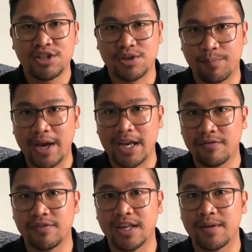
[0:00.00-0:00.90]
to pay
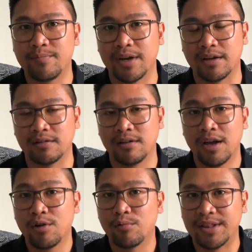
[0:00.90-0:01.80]
for their bill
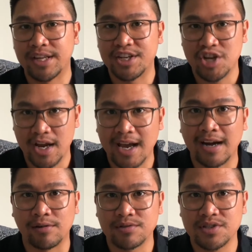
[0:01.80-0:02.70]
when they check
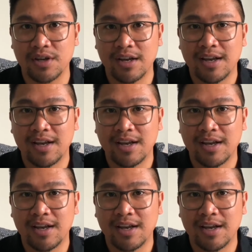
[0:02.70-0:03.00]
out.